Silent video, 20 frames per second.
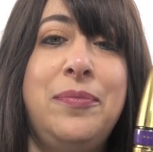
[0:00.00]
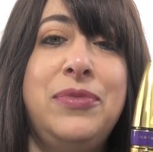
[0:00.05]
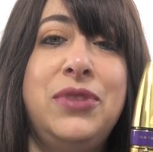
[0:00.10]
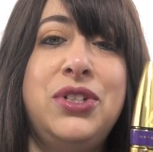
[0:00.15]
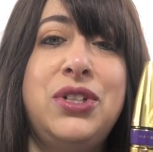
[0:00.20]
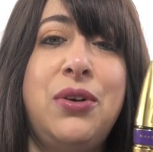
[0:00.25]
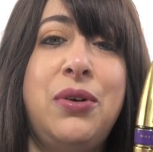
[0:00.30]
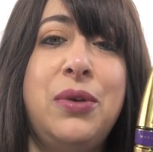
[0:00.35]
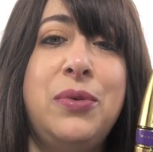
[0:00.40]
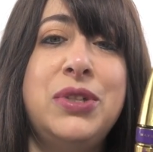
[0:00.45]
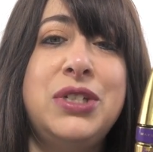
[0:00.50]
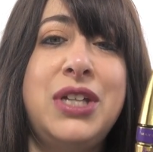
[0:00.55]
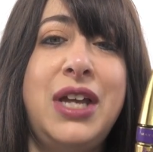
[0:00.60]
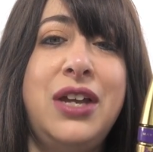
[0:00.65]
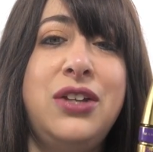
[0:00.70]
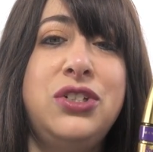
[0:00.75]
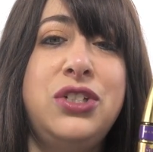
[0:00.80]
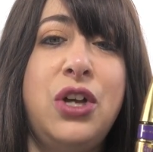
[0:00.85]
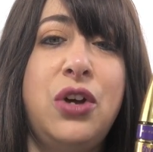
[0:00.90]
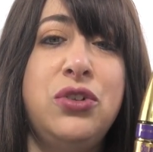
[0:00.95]
so it was
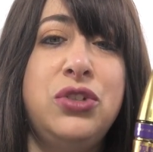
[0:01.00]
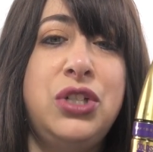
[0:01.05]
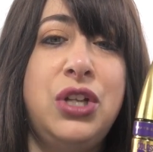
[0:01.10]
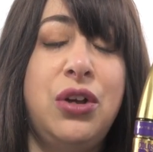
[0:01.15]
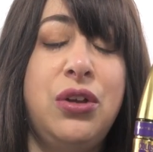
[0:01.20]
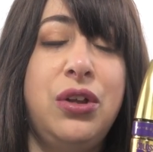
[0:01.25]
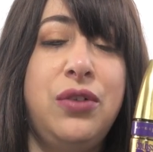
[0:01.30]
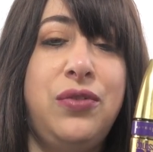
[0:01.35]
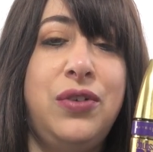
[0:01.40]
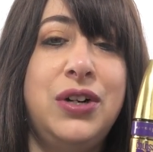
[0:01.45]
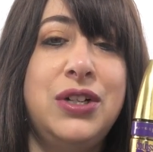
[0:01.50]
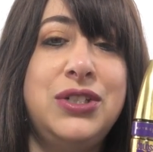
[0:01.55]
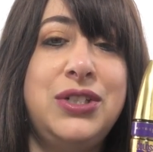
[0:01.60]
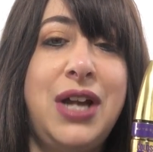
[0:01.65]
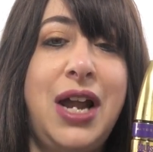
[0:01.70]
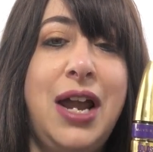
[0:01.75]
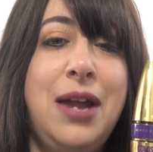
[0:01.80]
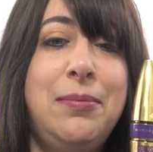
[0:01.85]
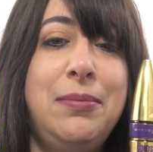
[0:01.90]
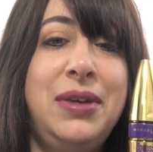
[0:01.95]
like so-so the first
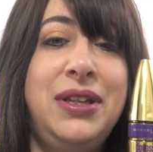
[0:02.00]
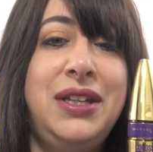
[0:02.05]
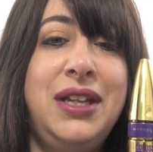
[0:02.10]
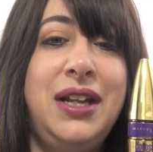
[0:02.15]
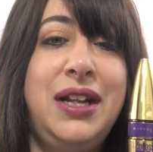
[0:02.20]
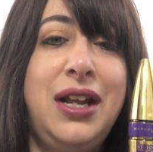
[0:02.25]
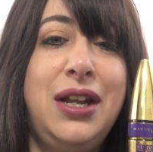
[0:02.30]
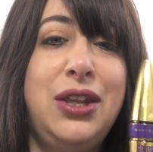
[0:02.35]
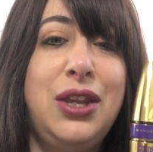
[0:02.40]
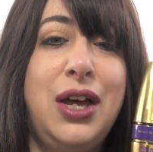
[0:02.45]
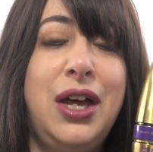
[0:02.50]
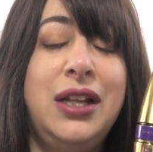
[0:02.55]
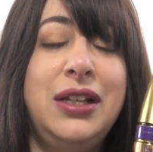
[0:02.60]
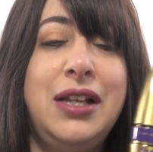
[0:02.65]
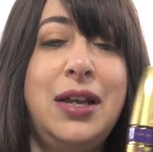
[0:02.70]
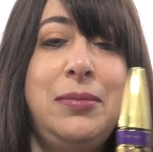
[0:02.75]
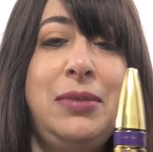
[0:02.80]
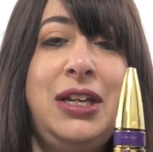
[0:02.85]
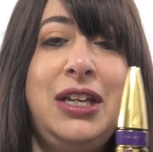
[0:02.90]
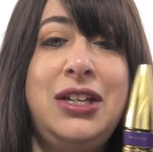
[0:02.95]
time, but then I thought,
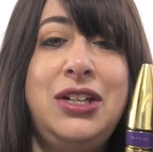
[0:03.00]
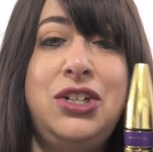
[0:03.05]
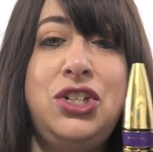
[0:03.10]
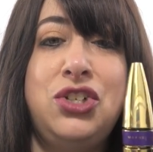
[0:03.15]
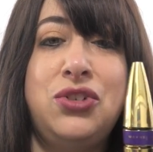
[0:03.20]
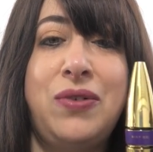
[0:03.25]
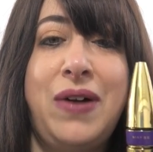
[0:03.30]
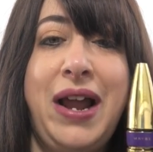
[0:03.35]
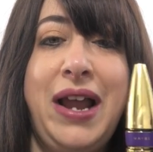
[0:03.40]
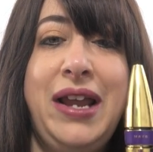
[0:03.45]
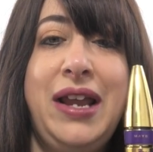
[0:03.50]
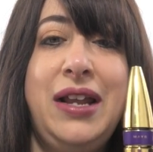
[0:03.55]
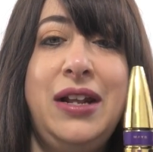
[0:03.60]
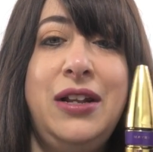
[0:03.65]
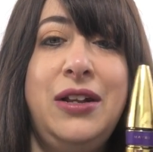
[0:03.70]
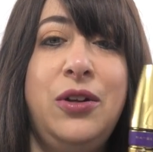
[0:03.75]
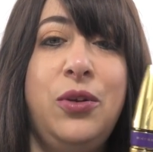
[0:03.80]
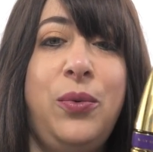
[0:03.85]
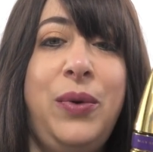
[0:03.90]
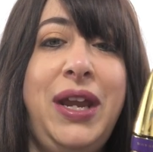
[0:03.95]
let me try it
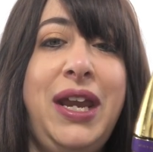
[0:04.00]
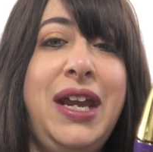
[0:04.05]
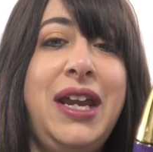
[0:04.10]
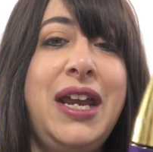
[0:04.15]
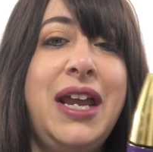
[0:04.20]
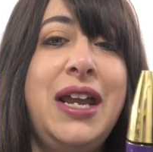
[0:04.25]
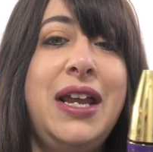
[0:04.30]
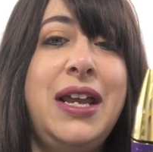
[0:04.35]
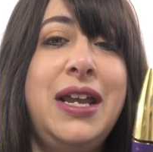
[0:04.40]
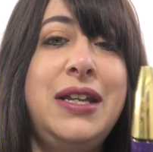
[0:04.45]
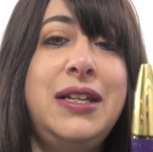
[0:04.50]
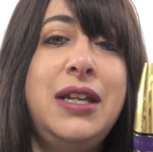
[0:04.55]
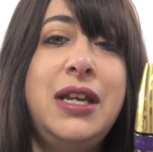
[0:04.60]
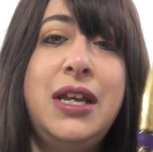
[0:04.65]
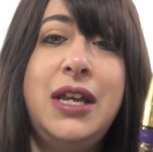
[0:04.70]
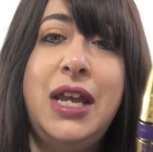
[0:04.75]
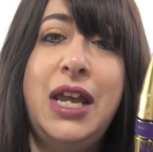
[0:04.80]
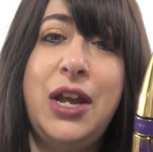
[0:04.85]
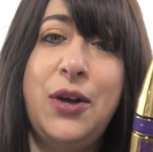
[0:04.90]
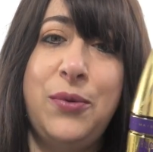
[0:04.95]
in a week, and
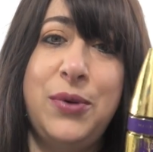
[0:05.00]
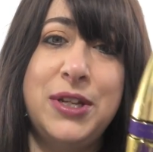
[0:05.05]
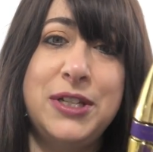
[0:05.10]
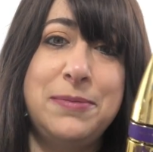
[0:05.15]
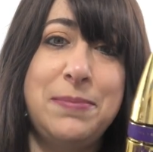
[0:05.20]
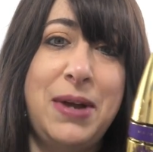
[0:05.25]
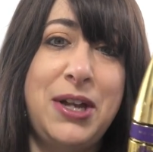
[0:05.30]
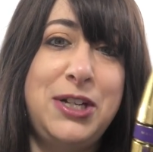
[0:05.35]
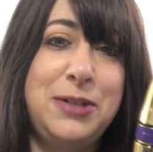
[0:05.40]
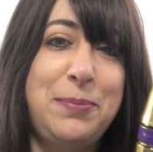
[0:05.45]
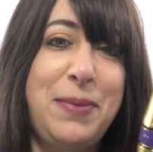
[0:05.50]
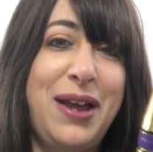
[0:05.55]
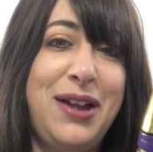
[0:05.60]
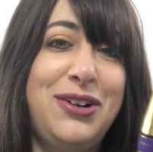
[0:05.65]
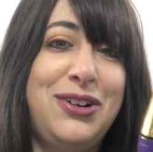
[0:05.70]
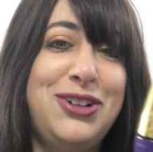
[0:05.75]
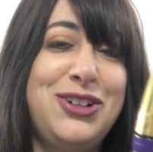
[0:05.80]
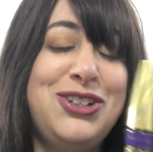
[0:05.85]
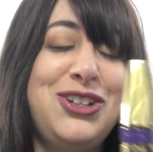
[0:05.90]
it was much better.